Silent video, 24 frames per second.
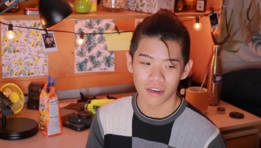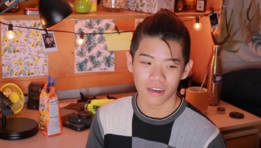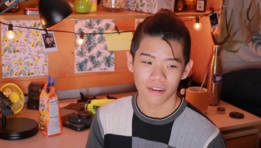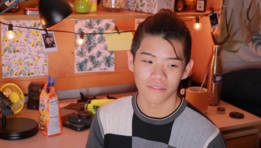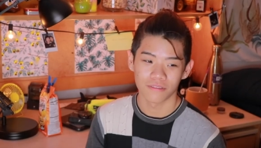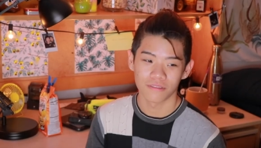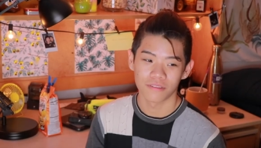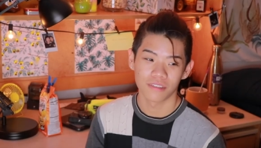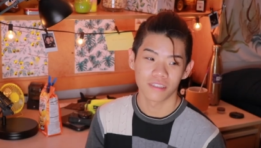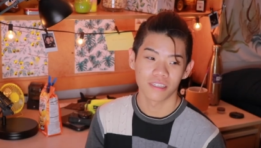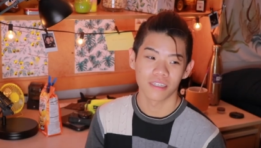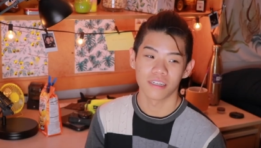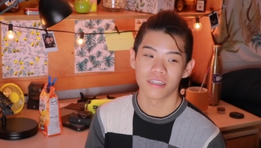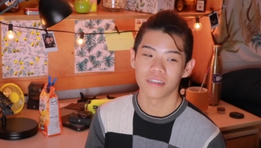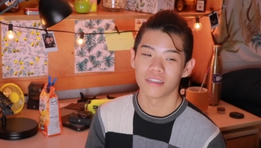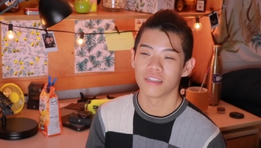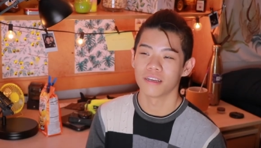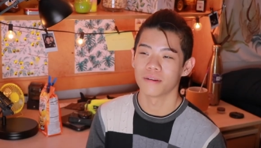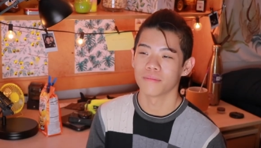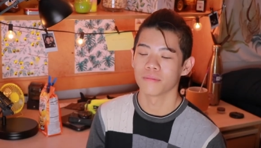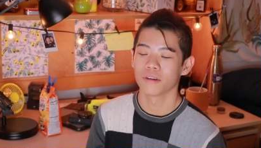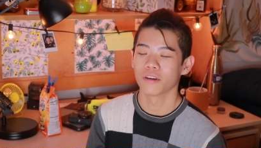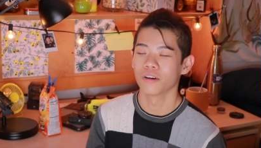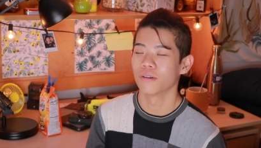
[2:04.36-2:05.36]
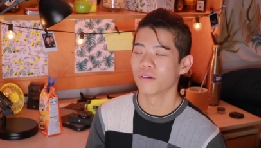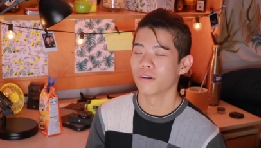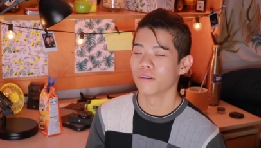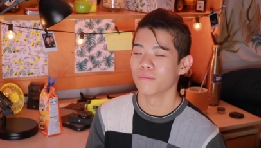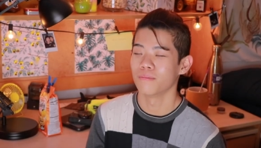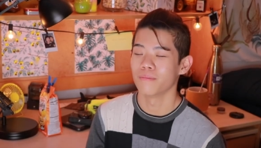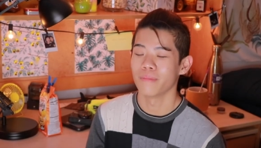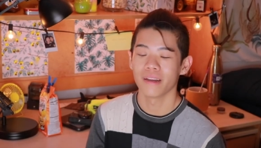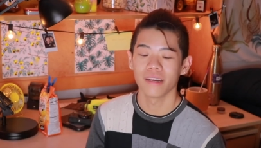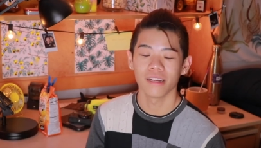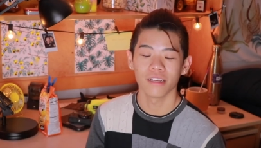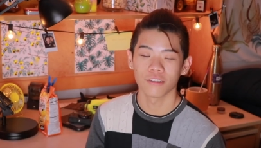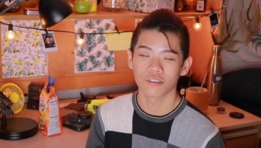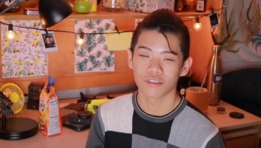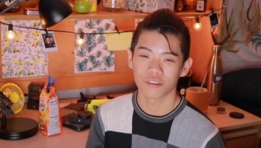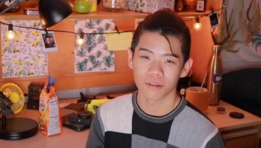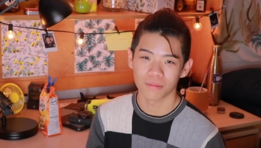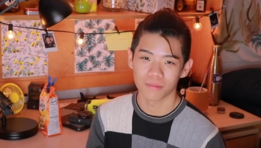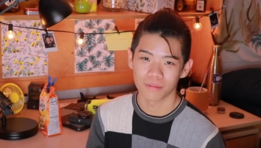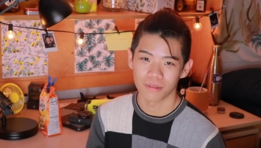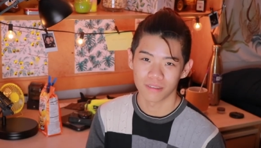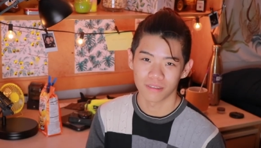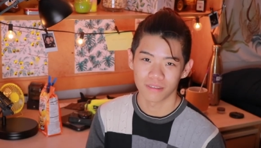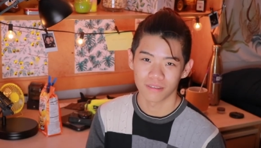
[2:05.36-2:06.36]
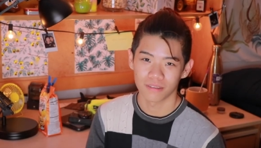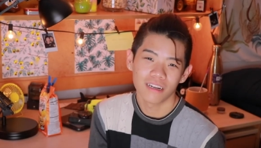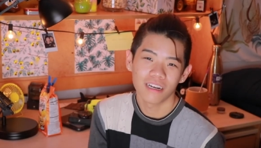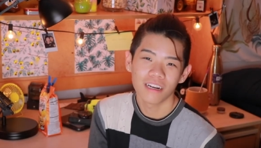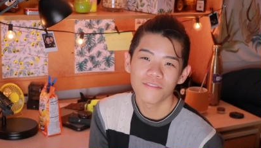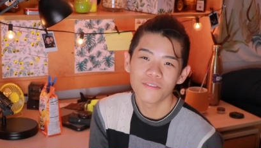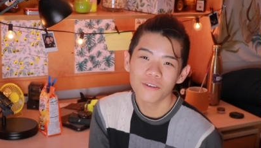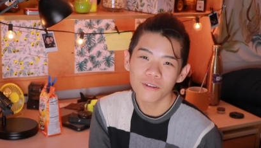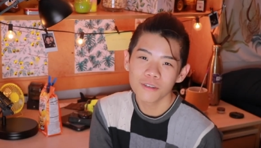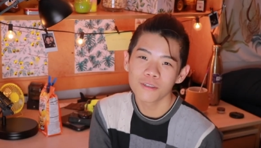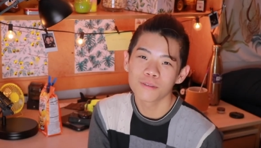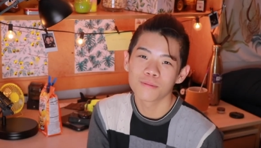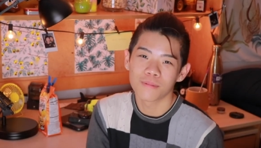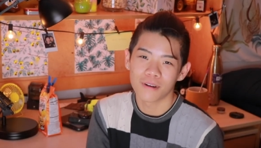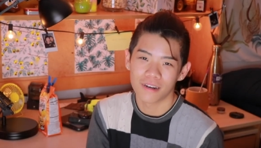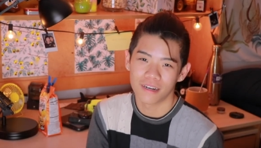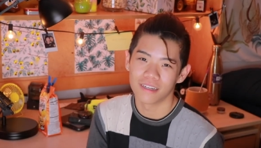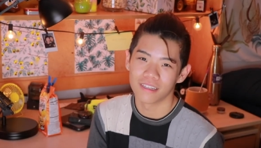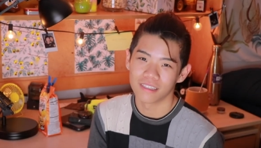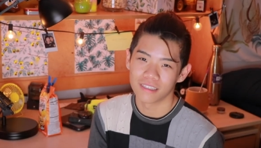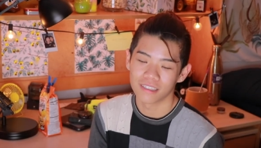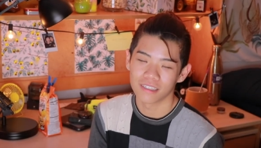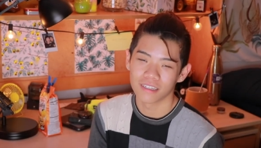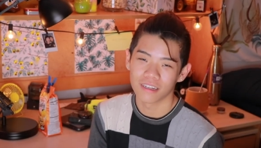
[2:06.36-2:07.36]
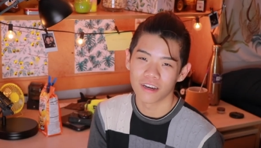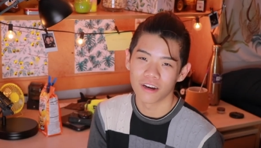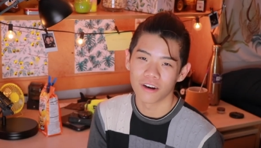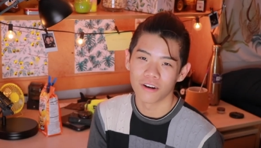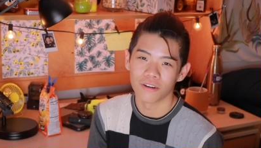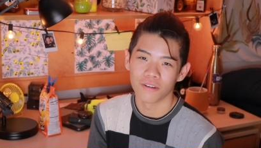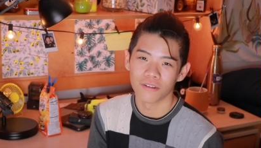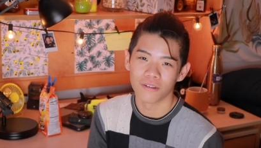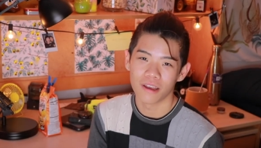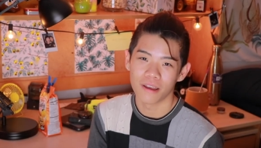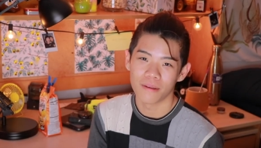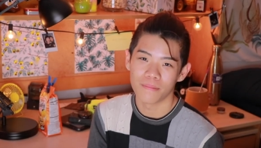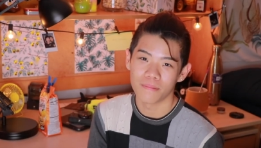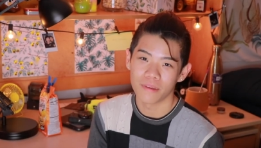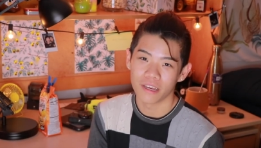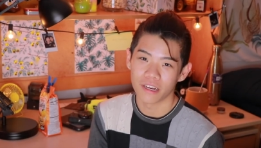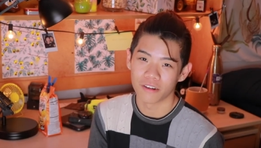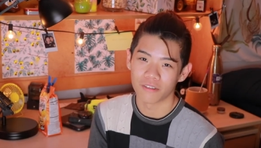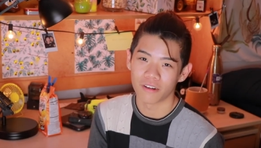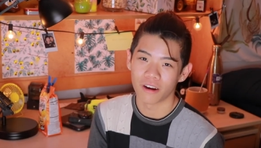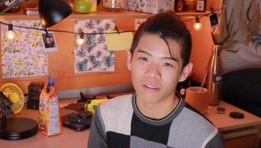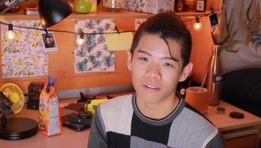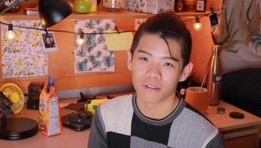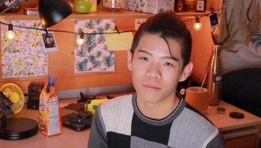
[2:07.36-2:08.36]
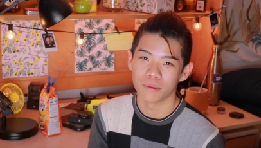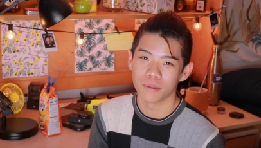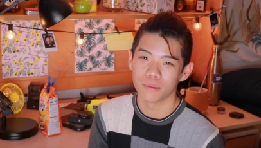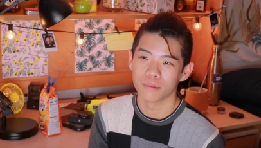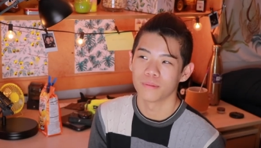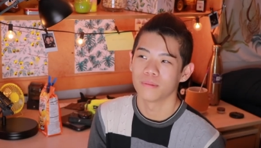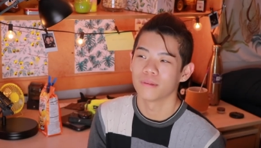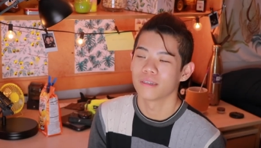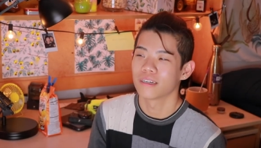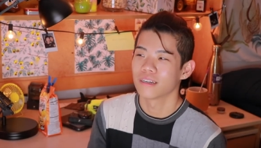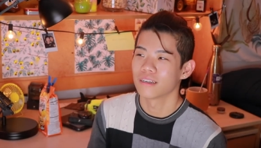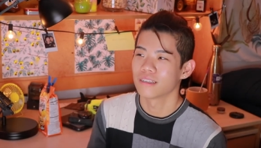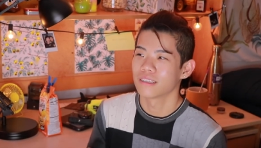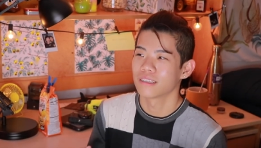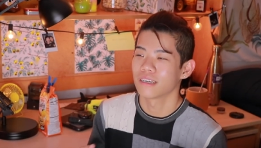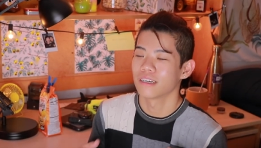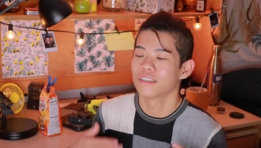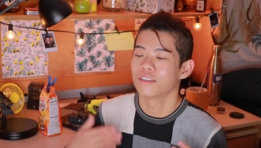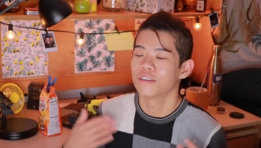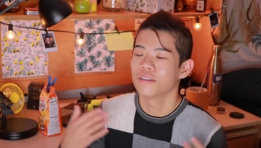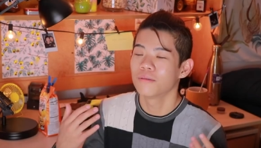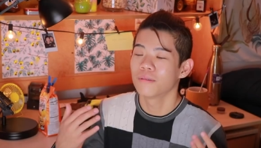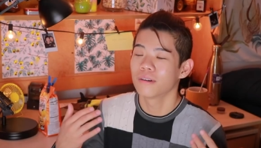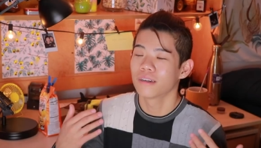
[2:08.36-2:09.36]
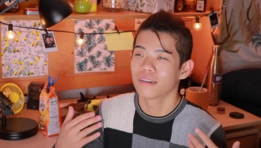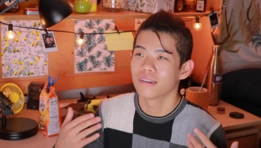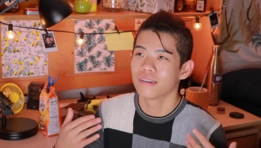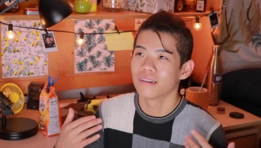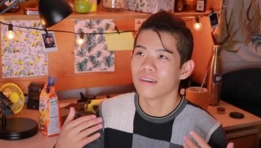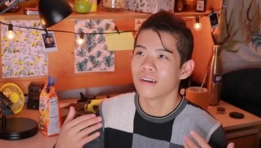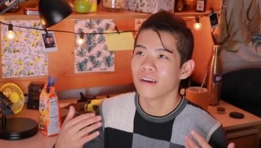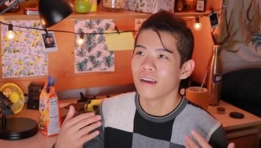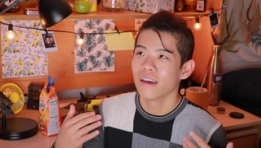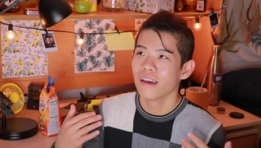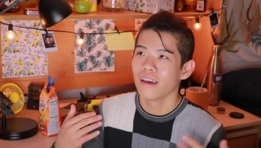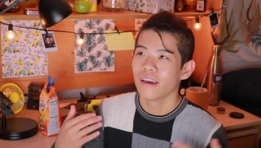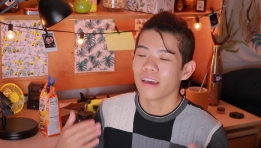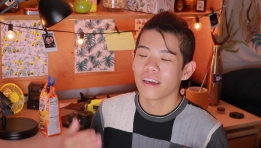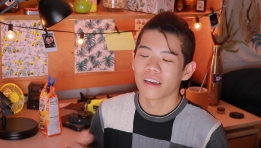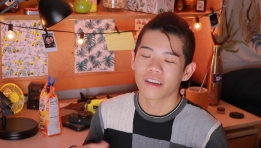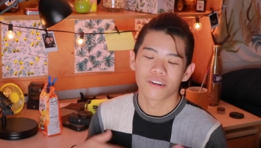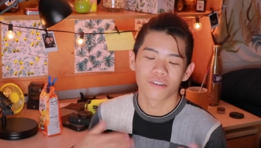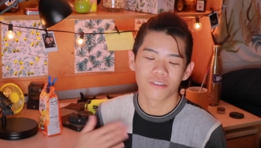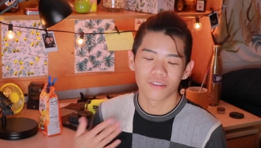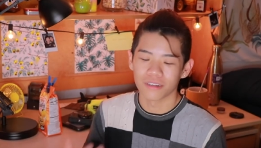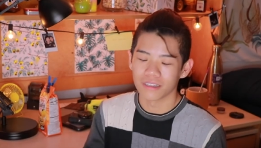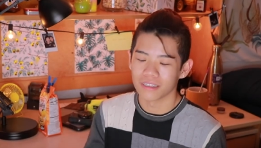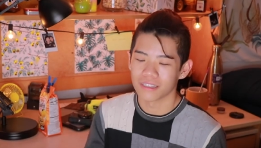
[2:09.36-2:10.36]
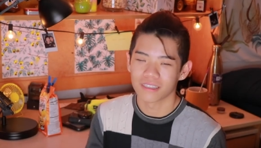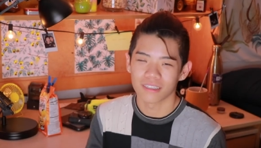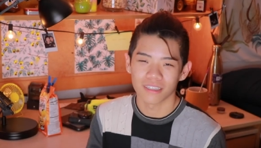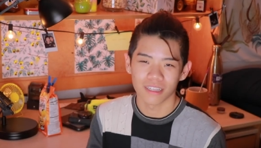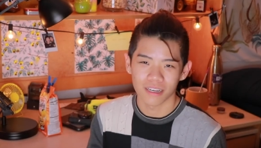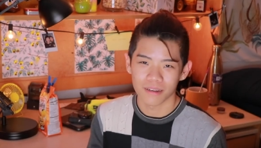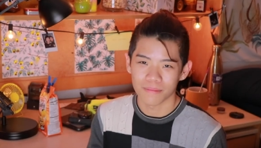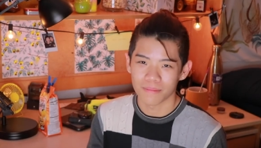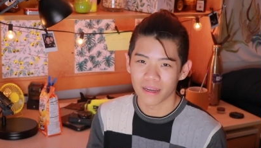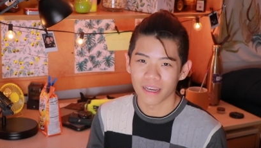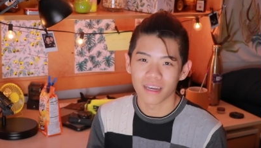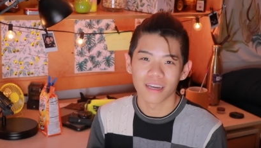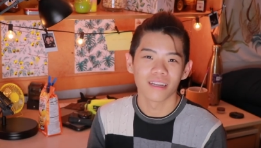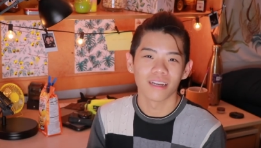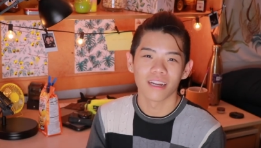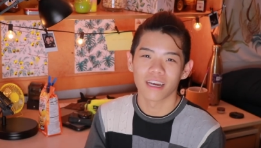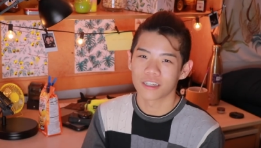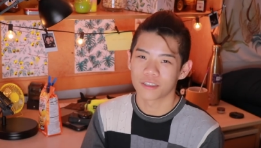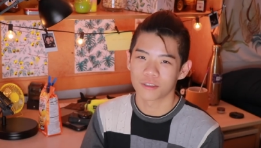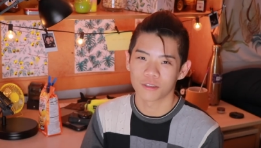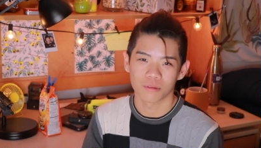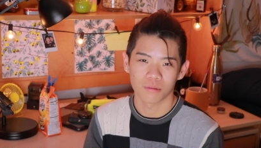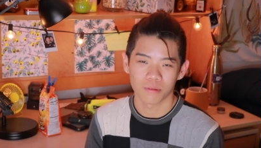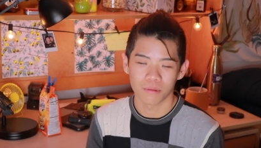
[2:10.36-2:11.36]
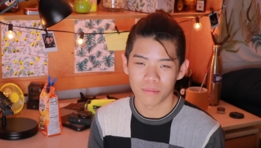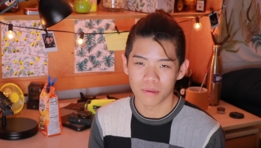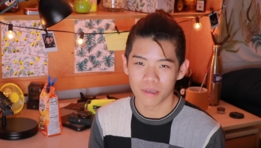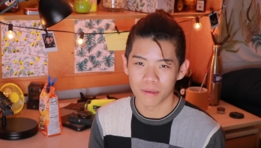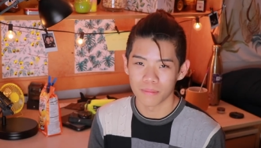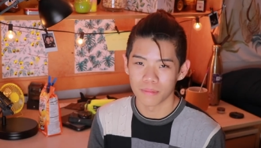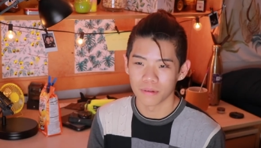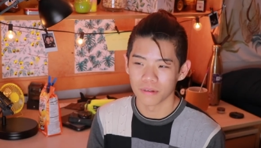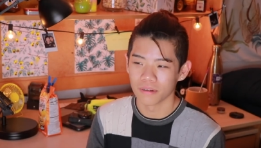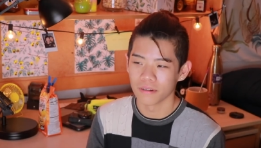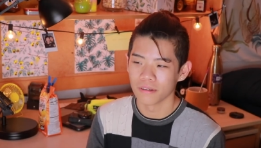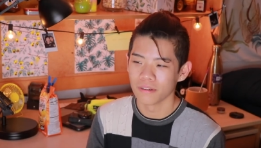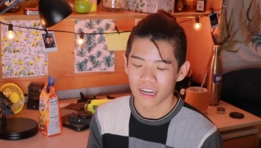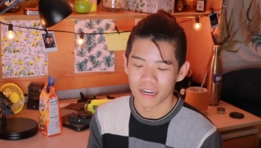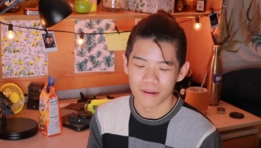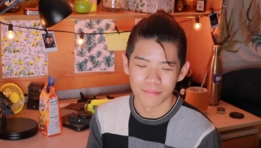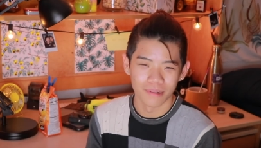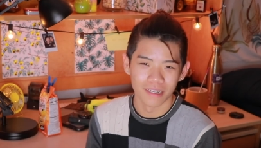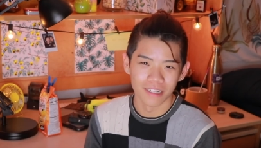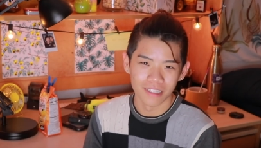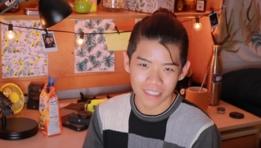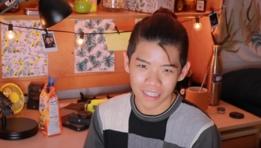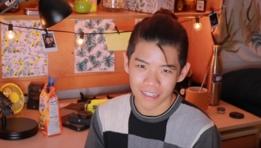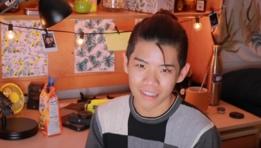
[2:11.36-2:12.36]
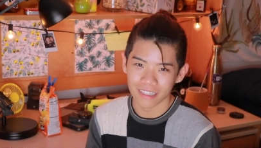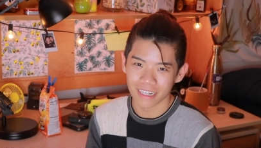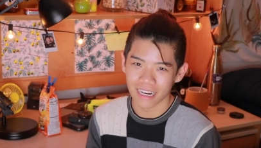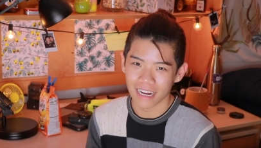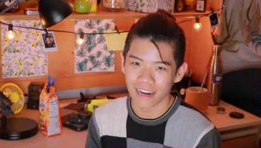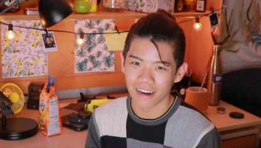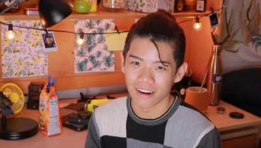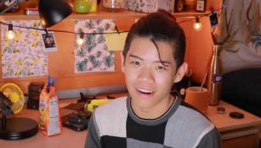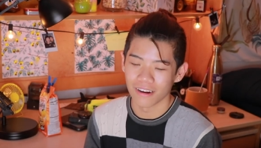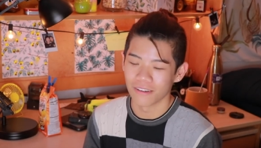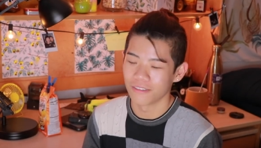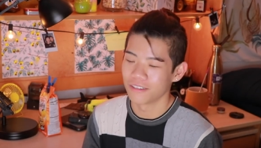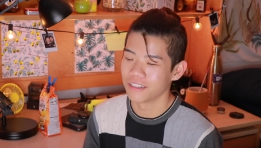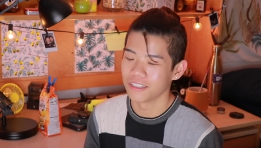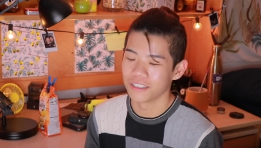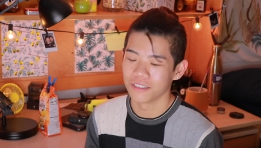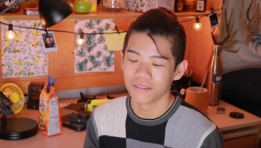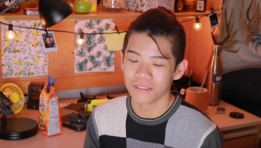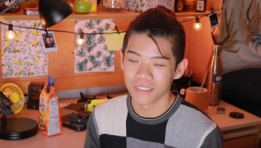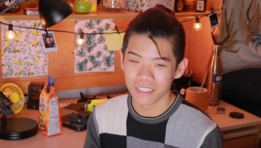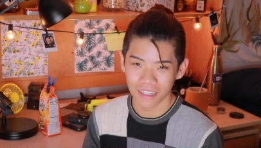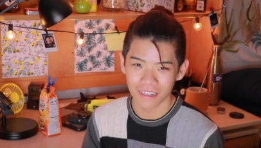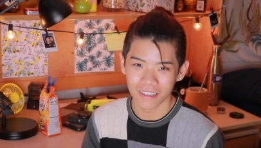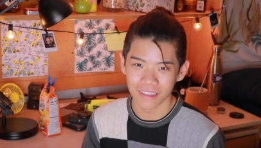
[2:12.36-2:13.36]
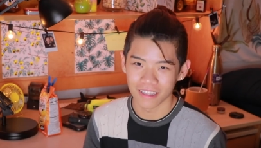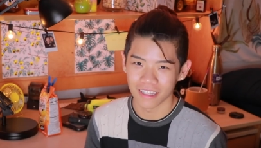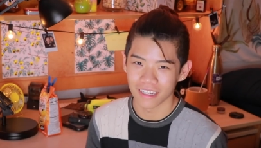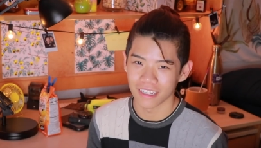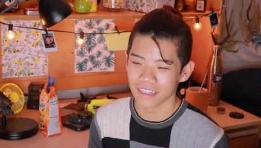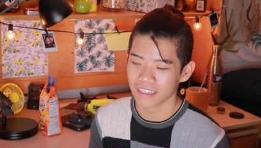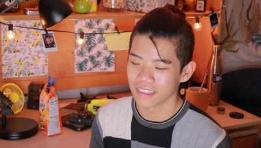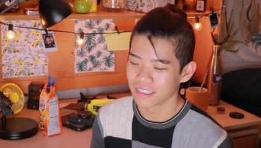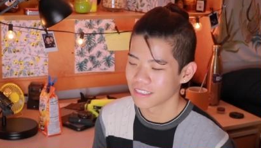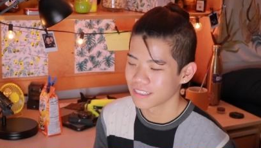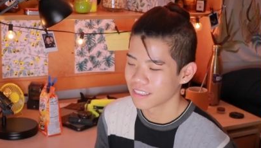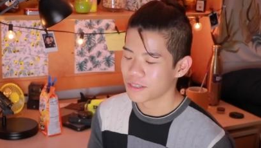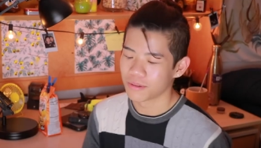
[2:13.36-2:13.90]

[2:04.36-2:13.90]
I've seen them go on many trips and I've always wanted to go and interact with people because because I do want to increase like my connections with people. I'm an adult now, I wanna do adult things.